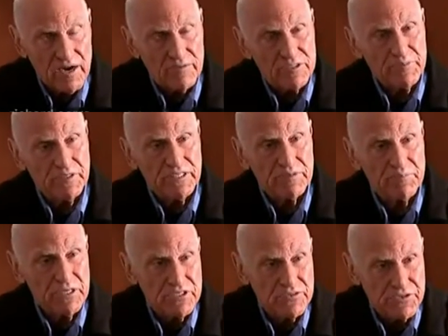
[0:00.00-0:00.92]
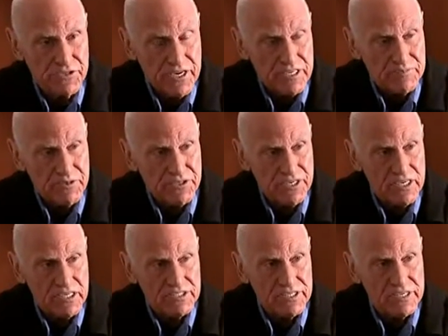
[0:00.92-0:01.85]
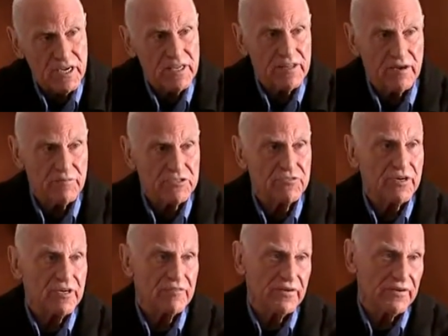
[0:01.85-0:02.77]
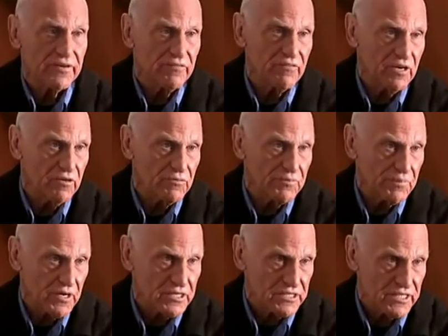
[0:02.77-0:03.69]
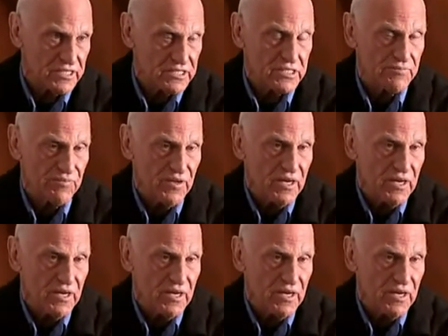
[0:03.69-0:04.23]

I was building a piece for Jasper Johns, and I was very, very involved with process.